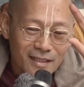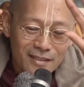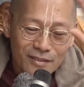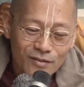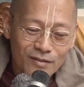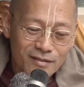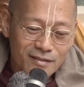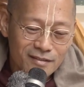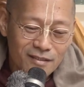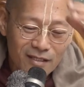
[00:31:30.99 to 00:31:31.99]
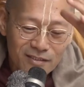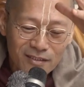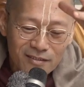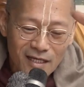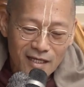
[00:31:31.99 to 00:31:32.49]
and yogurt
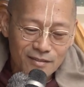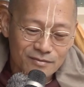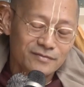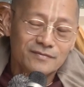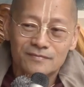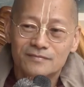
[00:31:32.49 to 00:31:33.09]
gushing down.